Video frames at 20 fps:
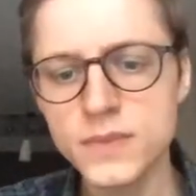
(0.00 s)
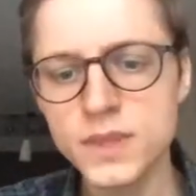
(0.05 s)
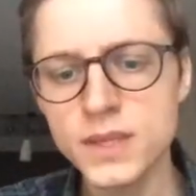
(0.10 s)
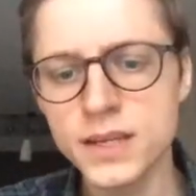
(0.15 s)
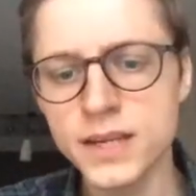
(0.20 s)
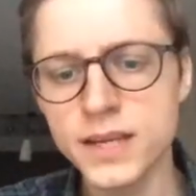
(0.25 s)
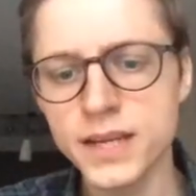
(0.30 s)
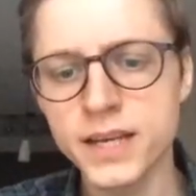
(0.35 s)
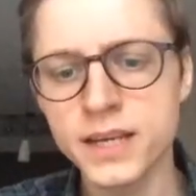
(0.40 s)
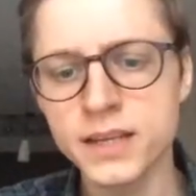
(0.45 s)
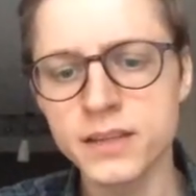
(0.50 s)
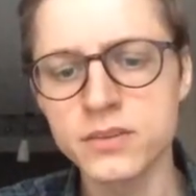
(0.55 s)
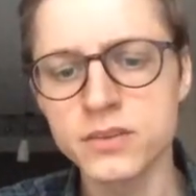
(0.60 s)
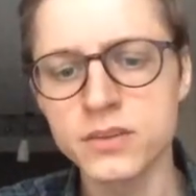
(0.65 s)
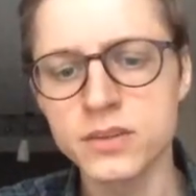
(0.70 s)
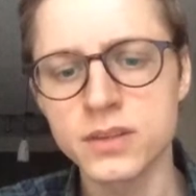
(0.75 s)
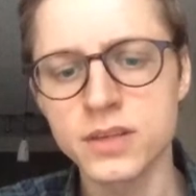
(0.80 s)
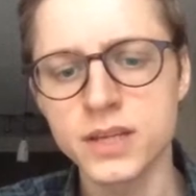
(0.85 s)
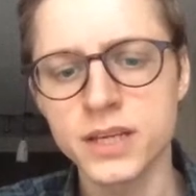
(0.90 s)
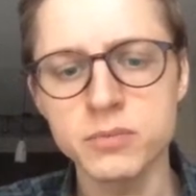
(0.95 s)

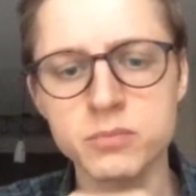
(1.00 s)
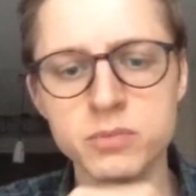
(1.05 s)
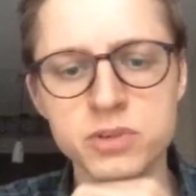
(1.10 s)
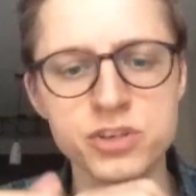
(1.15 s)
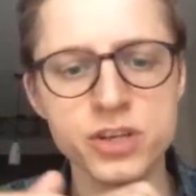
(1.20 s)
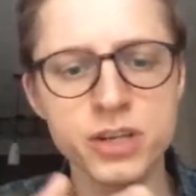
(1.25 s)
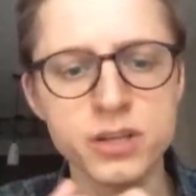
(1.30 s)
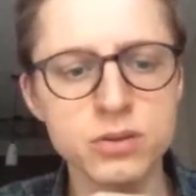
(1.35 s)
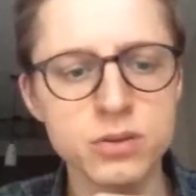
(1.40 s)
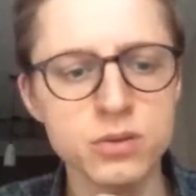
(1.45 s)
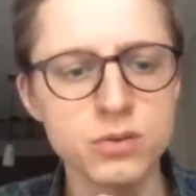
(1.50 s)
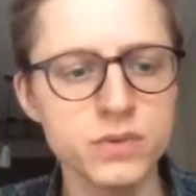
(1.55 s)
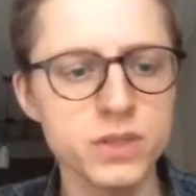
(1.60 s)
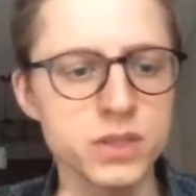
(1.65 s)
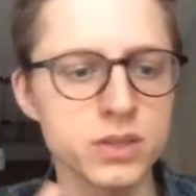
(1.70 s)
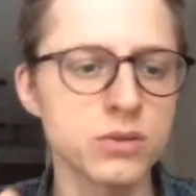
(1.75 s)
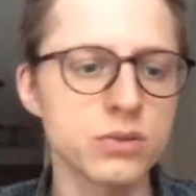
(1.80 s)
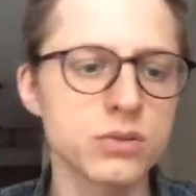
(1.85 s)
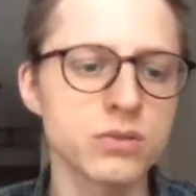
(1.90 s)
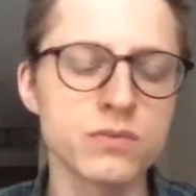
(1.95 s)
And at Magento, we
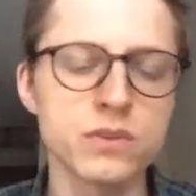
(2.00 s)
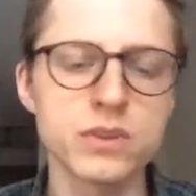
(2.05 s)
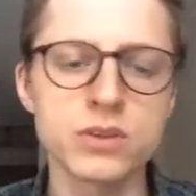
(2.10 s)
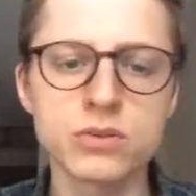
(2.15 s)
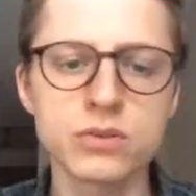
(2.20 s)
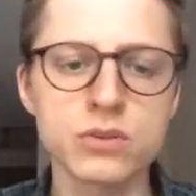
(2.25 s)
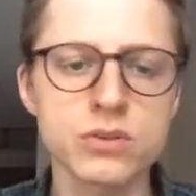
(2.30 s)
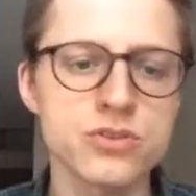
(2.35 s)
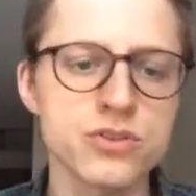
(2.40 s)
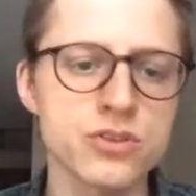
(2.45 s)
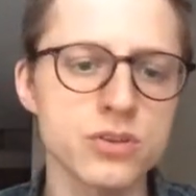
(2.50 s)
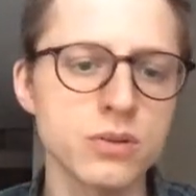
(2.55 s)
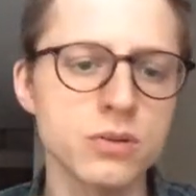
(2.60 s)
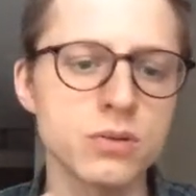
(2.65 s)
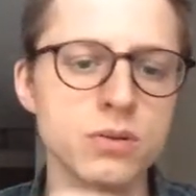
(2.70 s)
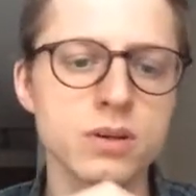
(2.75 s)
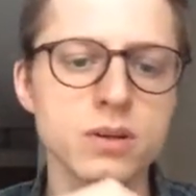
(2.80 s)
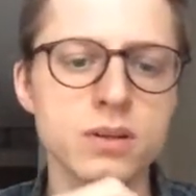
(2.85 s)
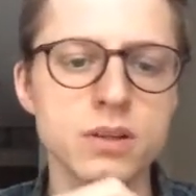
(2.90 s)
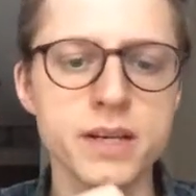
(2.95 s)
don't
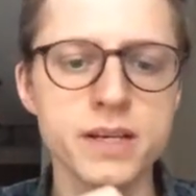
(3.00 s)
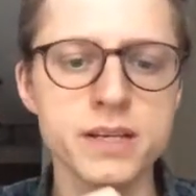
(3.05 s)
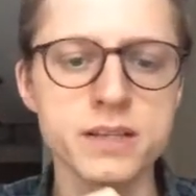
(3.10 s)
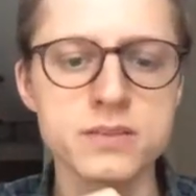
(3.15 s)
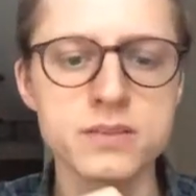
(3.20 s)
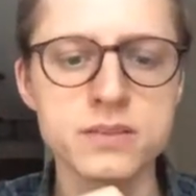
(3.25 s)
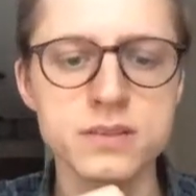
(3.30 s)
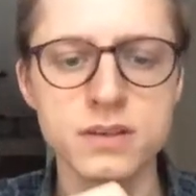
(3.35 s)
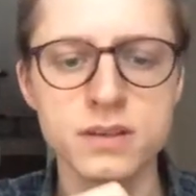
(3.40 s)
control clients.